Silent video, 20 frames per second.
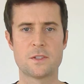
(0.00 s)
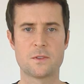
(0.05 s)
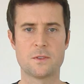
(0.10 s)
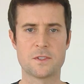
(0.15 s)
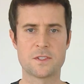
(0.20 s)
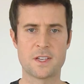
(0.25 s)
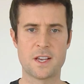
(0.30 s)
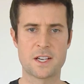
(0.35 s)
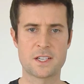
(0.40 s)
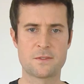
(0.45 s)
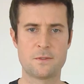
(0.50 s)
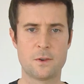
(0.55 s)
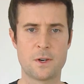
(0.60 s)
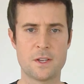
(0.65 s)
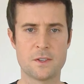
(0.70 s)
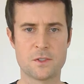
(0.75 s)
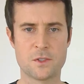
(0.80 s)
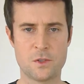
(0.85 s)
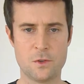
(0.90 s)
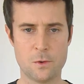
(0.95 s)
So the saxophone
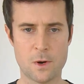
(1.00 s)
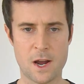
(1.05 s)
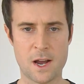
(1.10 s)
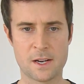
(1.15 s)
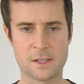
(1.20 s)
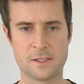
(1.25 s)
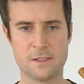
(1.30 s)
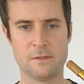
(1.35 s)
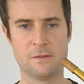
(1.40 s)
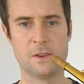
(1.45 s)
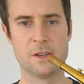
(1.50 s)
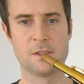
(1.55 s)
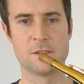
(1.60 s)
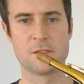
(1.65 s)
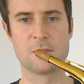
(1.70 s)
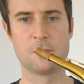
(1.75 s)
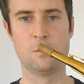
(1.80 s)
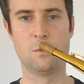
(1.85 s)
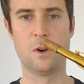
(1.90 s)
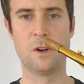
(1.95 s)
has 2 octave
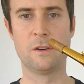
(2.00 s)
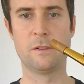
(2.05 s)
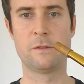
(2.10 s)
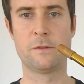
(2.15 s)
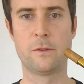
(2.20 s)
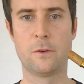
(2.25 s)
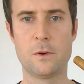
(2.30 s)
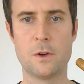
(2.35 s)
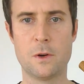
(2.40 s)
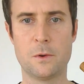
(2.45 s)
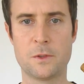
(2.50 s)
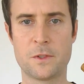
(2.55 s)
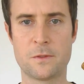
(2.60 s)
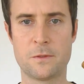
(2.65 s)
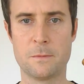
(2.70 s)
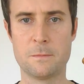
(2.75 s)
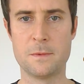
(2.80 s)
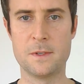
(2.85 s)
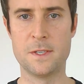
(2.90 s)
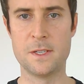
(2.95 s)
vents, one for notes
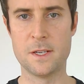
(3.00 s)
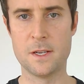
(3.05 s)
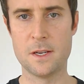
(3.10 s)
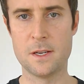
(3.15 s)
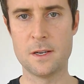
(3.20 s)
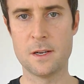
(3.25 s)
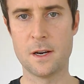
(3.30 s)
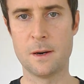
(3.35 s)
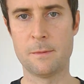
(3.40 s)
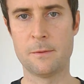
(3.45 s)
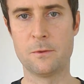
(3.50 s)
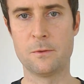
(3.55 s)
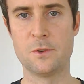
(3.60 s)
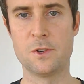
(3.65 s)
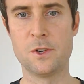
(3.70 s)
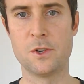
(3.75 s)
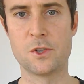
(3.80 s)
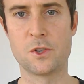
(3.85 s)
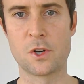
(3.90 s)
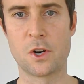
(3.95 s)
from D up through
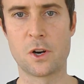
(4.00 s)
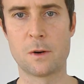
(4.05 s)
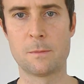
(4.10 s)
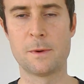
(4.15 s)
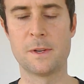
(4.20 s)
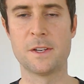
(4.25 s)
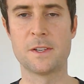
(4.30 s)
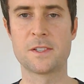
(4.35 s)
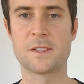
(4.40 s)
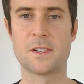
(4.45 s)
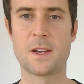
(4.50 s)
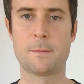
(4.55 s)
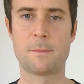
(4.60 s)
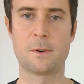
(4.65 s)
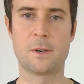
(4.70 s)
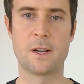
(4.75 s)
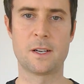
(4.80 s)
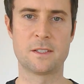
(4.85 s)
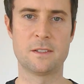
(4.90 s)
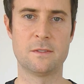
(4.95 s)
G sharp, and a
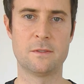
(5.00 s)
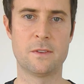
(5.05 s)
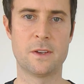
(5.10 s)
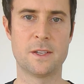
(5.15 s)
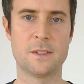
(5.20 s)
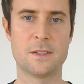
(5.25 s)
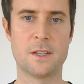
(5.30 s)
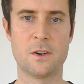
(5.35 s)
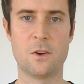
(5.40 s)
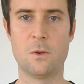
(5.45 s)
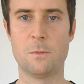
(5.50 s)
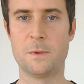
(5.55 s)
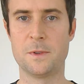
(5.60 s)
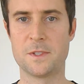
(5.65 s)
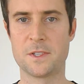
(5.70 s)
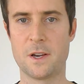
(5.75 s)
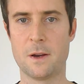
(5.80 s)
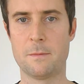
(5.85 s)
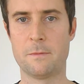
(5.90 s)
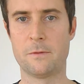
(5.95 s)
separate octave vent that
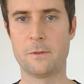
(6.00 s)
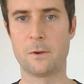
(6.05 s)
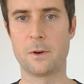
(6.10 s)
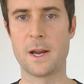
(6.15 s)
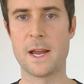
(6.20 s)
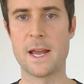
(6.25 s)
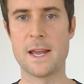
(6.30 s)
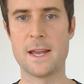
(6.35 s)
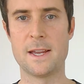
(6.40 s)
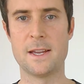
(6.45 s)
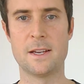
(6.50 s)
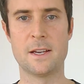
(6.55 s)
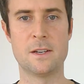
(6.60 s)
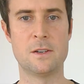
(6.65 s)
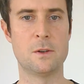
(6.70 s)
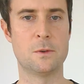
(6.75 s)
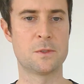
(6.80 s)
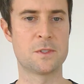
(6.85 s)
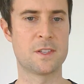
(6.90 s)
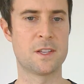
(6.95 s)
opens up for A and
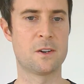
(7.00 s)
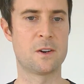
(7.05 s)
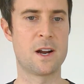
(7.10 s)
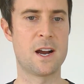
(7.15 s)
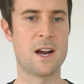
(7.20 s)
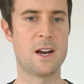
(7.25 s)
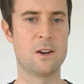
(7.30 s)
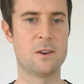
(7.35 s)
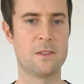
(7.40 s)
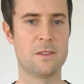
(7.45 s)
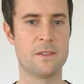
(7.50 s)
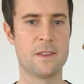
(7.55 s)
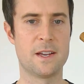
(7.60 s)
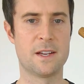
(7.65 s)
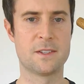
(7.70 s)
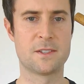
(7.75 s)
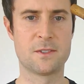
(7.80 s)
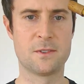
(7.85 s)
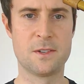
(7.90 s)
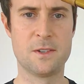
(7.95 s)
notes that are higher than
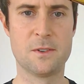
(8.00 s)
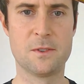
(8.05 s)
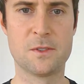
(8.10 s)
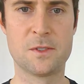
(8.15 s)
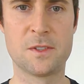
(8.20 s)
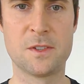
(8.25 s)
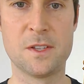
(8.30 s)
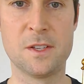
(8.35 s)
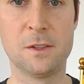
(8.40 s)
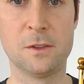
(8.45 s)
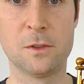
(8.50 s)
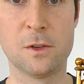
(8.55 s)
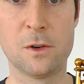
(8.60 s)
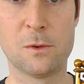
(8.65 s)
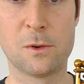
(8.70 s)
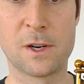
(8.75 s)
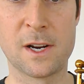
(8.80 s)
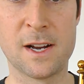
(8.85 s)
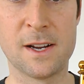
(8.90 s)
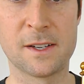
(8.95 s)
that. So here's the
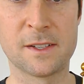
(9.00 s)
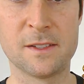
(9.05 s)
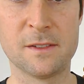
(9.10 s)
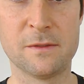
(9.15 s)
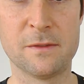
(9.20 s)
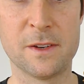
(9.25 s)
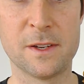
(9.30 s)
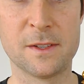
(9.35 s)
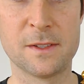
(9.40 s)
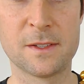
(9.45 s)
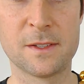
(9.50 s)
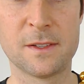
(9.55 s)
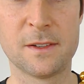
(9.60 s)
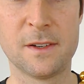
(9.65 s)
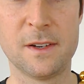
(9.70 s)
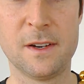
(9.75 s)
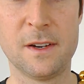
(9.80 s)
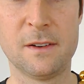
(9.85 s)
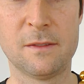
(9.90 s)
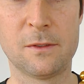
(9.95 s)
lower octave vent
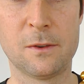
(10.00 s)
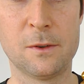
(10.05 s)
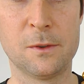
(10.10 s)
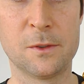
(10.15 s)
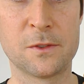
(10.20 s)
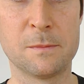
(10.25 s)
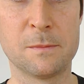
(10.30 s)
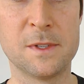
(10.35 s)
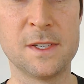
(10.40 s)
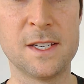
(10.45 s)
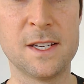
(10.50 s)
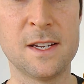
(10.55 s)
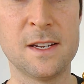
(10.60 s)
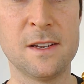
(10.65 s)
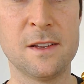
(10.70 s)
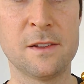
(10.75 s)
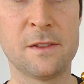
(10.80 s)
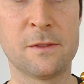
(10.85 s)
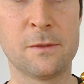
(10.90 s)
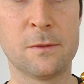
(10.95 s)
for notes from
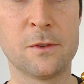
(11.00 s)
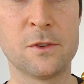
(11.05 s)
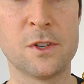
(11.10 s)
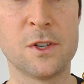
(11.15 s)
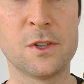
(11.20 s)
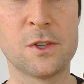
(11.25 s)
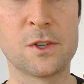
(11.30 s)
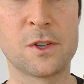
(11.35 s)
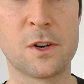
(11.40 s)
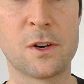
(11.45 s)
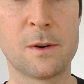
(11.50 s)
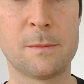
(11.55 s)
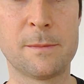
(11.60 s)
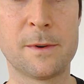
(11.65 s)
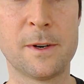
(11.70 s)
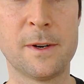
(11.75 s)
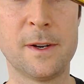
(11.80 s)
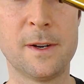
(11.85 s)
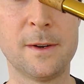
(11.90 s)
D through G sharp,